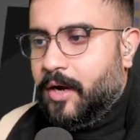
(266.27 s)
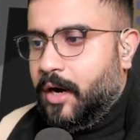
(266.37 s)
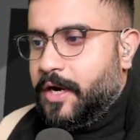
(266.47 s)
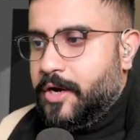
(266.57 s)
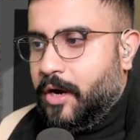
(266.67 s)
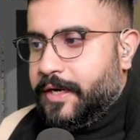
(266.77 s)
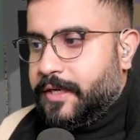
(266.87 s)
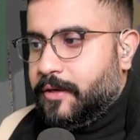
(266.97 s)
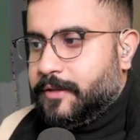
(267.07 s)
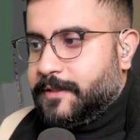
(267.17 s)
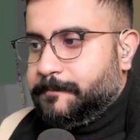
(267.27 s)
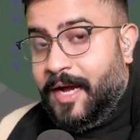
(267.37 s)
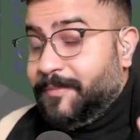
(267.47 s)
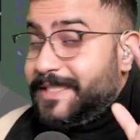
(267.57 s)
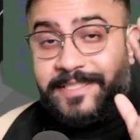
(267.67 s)
on and on it goes.
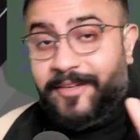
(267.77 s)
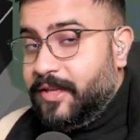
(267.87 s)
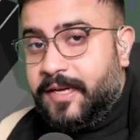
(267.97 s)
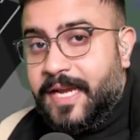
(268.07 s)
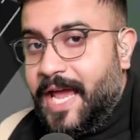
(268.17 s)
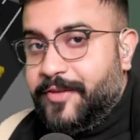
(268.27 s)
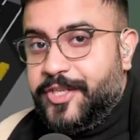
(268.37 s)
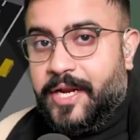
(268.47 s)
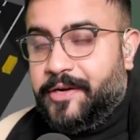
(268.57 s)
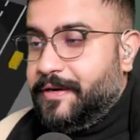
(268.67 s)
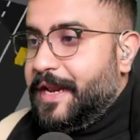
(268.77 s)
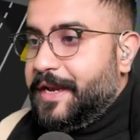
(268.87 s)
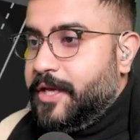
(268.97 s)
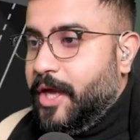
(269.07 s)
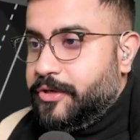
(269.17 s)
I'm still not going to have it generate
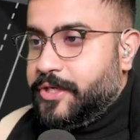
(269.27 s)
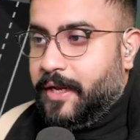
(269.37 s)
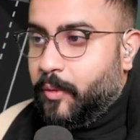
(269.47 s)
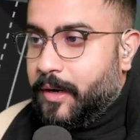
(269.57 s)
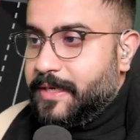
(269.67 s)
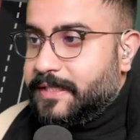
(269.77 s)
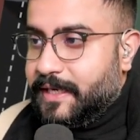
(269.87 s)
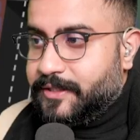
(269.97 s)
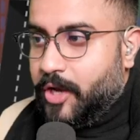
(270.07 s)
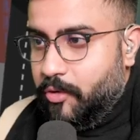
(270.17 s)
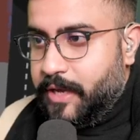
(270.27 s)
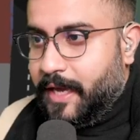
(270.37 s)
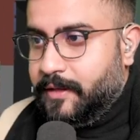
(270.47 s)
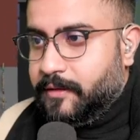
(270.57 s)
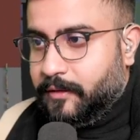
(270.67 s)
any code yet. What I'm going to say is,
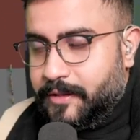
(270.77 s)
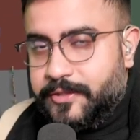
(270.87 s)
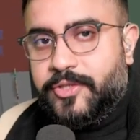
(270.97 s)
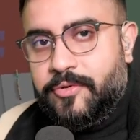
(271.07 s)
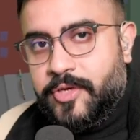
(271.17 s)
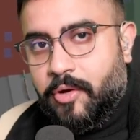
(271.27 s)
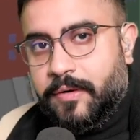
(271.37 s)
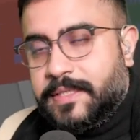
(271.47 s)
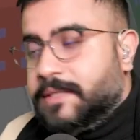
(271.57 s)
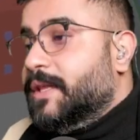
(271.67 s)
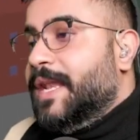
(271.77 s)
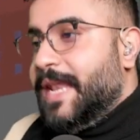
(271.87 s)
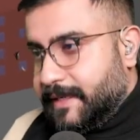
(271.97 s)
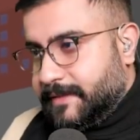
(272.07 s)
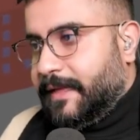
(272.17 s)
okay, let's go into the
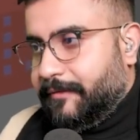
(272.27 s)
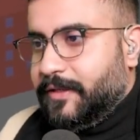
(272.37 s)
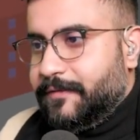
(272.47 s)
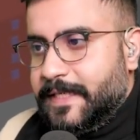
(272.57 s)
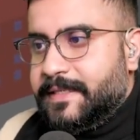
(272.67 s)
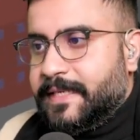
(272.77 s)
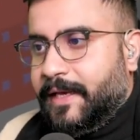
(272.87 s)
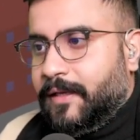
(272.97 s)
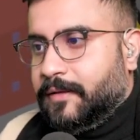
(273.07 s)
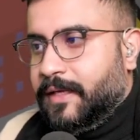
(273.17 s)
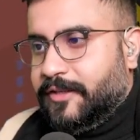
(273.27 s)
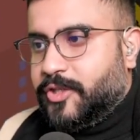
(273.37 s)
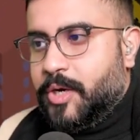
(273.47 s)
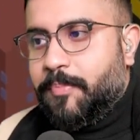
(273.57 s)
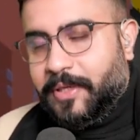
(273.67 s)
next level of detail and
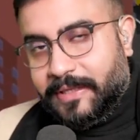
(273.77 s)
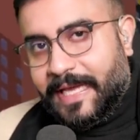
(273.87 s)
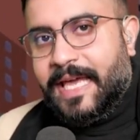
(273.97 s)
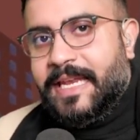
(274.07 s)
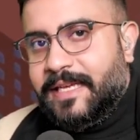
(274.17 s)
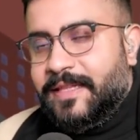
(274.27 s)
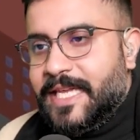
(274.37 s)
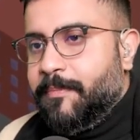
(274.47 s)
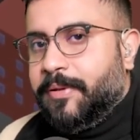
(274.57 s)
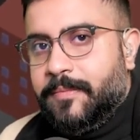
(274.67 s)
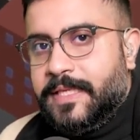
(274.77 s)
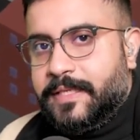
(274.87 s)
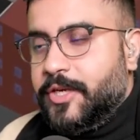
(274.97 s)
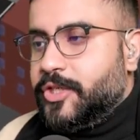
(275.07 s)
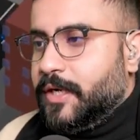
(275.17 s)
start planning the
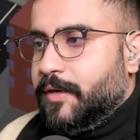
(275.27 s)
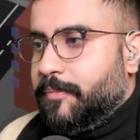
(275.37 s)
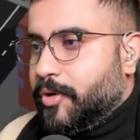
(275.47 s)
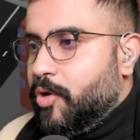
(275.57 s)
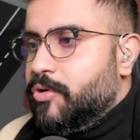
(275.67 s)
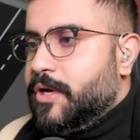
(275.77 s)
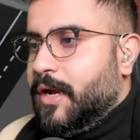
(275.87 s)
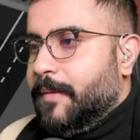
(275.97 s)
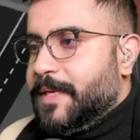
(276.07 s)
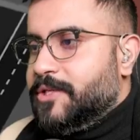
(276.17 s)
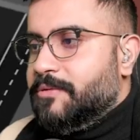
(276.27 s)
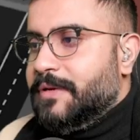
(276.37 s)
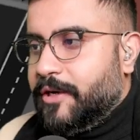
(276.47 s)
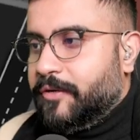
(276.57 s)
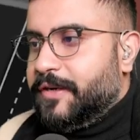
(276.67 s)
implementation broken up into
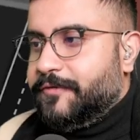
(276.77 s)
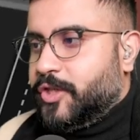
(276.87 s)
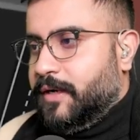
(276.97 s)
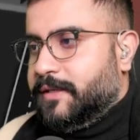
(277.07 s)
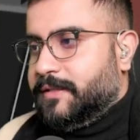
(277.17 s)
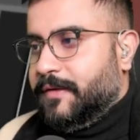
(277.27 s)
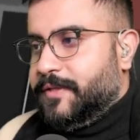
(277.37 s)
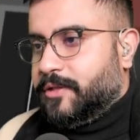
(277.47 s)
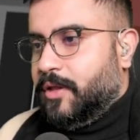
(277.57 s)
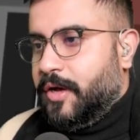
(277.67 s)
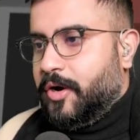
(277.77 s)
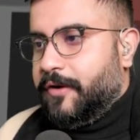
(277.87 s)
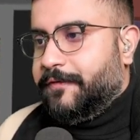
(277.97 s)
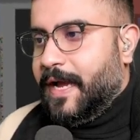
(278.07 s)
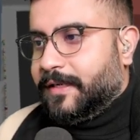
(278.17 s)
iterative chunks of this Claude
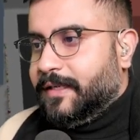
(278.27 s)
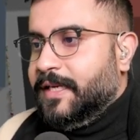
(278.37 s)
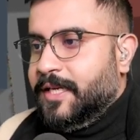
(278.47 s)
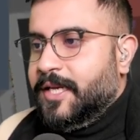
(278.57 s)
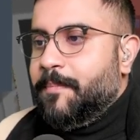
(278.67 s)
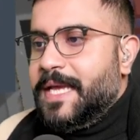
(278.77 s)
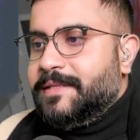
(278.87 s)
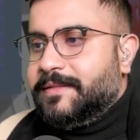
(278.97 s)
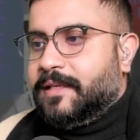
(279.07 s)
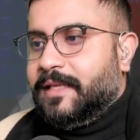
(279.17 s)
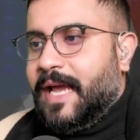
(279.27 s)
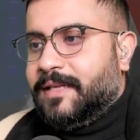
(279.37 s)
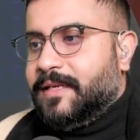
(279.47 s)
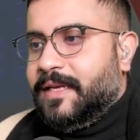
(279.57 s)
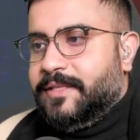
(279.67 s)
artifact. Basically
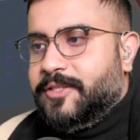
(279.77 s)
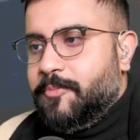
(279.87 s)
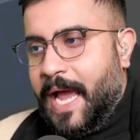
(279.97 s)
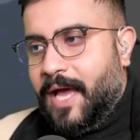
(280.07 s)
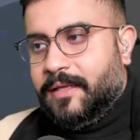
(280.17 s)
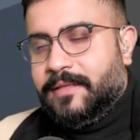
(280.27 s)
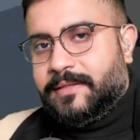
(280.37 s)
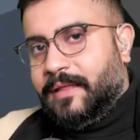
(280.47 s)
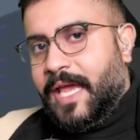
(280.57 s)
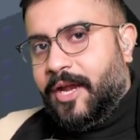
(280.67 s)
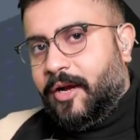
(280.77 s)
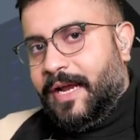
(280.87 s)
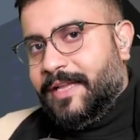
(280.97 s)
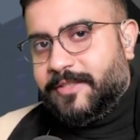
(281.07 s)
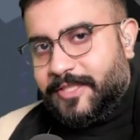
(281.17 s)
asking it to balance, layer,
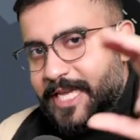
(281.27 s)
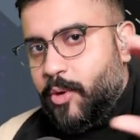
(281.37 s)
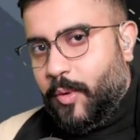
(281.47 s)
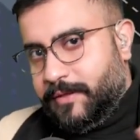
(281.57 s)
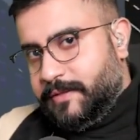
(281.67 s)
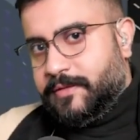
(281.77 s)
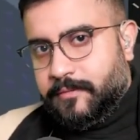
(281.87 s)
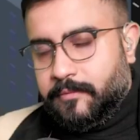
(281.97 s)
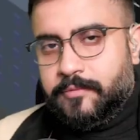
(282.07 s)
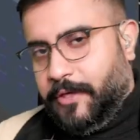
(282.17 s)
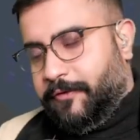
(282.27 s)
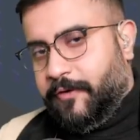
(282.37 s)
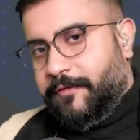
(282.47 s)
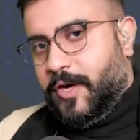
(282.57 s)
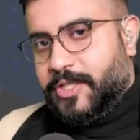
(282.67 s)
and sequence
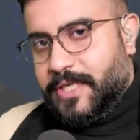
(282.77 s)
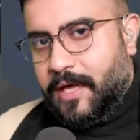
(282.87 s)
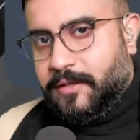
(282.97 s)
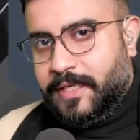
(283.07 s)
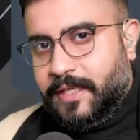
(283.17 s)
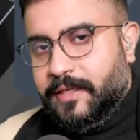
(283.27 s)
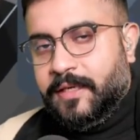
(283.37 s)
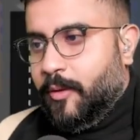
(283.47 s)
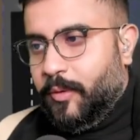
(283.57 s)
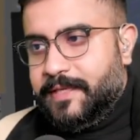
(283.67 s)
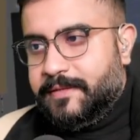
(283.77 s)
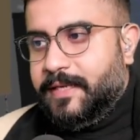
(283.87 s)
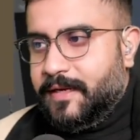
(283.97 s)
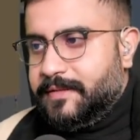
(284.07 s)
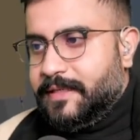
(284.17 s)
different functionality. And what this
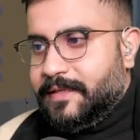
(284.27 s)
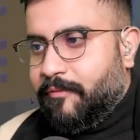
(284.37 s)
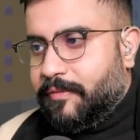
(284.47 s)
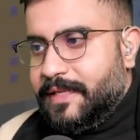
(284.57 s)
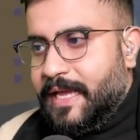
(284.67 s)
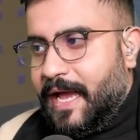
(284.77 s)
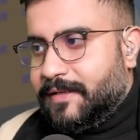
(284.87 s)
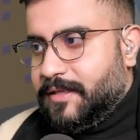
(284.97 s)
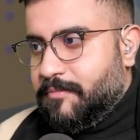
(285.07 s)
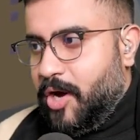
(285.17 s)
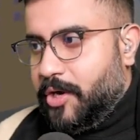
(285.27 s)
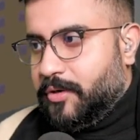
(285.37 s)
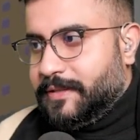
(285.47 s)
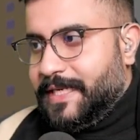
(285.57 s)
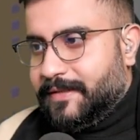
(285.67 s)
does is it really has the
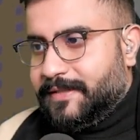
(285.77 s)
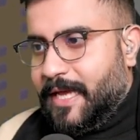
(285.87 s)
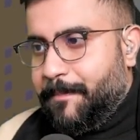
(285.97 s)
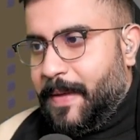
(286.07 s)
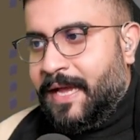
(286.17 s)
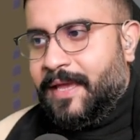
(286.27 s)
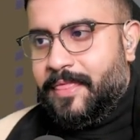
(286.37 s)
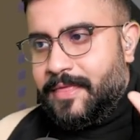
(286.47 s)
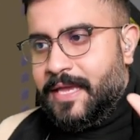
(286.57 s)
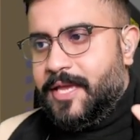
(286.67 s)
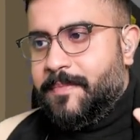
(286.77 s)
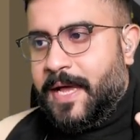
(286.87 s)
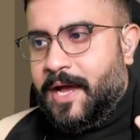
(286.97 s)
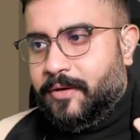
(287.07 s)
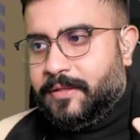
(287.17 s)
model take a step back and think
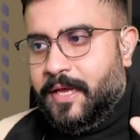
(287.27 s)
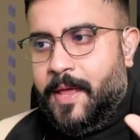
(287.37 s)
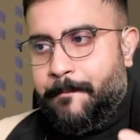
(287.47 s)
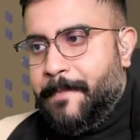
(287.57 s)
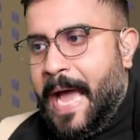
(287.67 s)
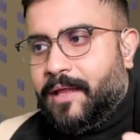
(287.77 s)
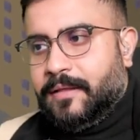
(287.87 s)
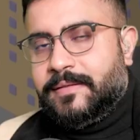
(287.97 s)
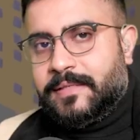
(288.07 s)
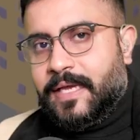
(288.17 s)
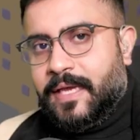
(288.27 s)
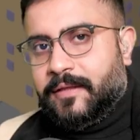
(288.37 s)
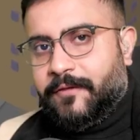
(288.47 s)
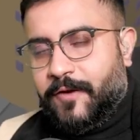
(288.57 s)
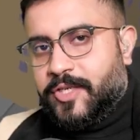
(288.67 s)
about
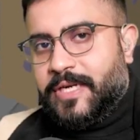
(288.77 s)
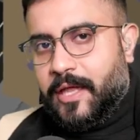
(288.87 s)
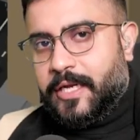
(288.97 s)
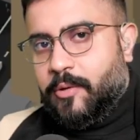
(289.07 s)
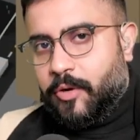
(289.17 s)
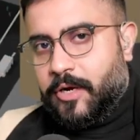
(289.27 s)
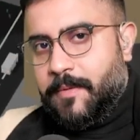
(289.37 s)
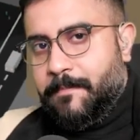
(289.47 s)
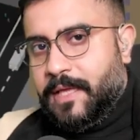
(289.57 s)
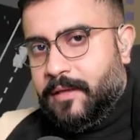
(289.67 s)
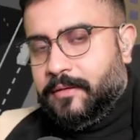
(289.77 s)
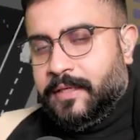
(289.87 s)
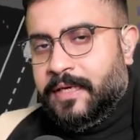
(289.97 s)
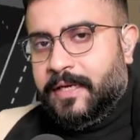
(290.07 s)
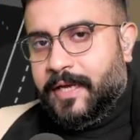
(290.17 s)
balancing the functionality we're going to build
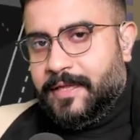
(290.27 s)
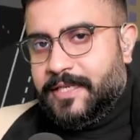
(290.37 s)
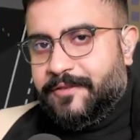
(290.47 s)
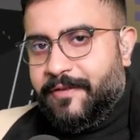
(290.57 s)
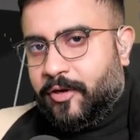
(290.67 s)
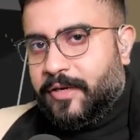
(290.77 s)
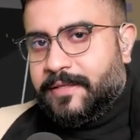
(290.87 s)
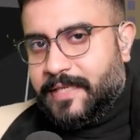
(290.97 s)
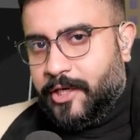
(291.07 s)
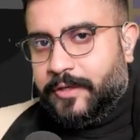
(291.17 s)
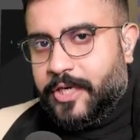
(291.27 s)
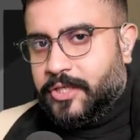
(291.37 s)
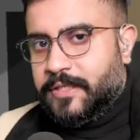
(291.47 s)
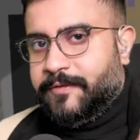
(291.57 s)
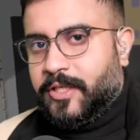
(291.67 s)
in these various
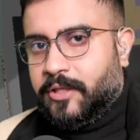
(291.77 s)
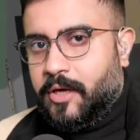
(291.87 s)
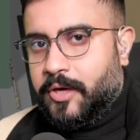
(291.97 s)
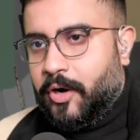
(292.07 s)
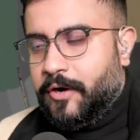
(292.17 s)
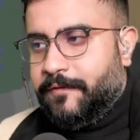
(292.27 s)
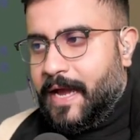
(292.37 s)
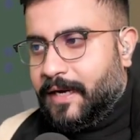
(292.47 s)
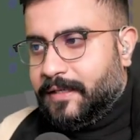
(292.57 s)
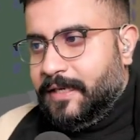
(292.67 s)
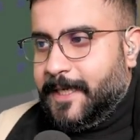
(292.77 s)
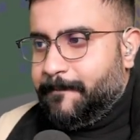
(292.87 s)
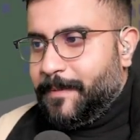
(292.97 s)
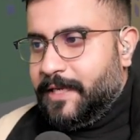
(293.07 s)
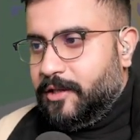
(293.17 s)
iterations of a Claude artifact,
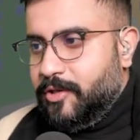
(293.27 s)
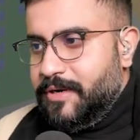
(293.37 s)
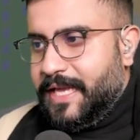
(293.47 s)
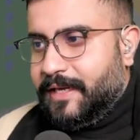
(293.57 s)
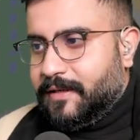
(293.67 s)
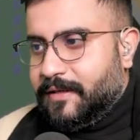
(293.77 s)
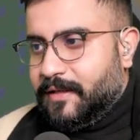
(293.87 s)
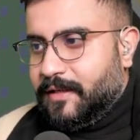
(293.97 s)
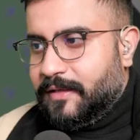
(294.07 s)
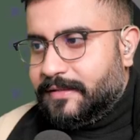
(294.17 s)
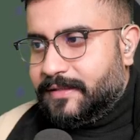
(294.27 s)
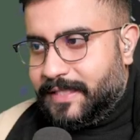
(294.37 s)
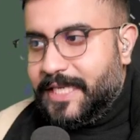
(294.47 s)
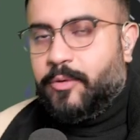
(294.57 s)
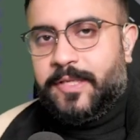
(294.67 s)
including
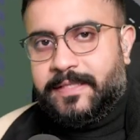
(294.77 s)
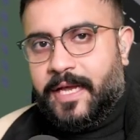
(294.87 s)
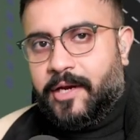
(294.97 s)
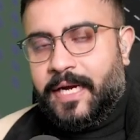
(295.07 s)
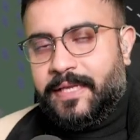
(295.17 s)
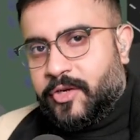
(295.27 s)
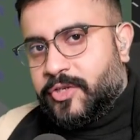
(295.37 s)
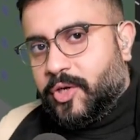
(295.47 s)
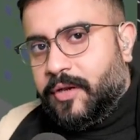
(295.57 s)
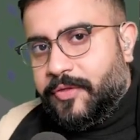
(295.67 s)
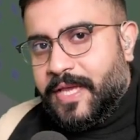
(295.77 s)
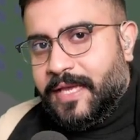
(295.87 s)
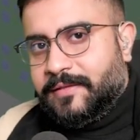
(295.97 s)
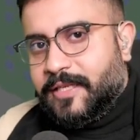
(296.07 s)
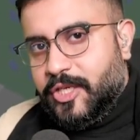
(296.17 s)
sequencing, right? There are certain
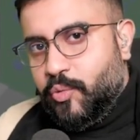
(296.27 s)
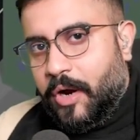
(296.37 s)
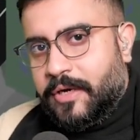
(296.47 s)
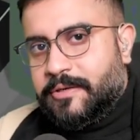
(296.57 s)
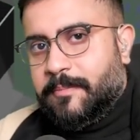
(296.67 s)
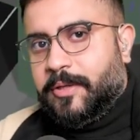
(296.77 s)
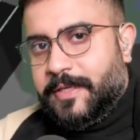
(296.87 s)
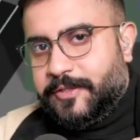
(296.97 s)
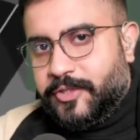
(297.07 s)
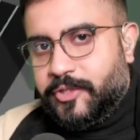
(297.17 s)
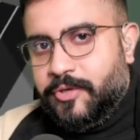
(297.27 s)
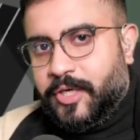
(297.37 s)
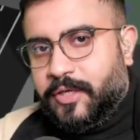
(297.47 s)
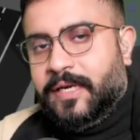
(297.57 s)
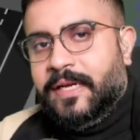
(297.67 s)
things that you want to implement
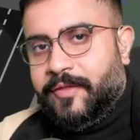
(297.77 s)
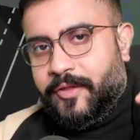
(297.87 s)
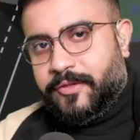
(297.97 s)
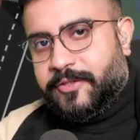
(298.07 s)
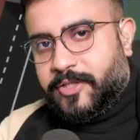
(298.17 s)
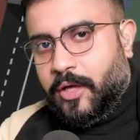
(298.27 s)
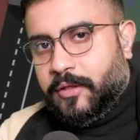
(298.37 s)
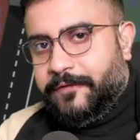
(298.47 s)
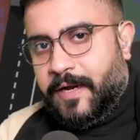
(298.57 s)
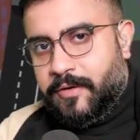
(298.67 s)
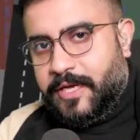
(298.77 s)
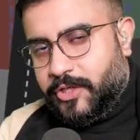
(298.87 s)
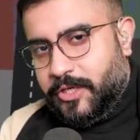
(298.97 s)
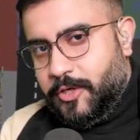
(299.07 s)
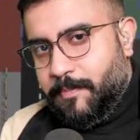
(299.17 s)
sooner that are the solid
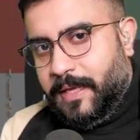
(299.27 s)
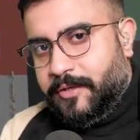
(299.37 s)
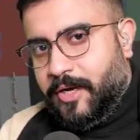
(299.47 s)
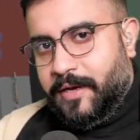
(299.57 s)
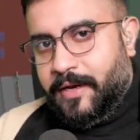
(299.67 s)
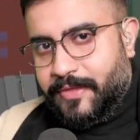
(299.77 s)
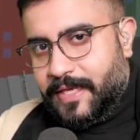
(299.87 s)
foundation you build on and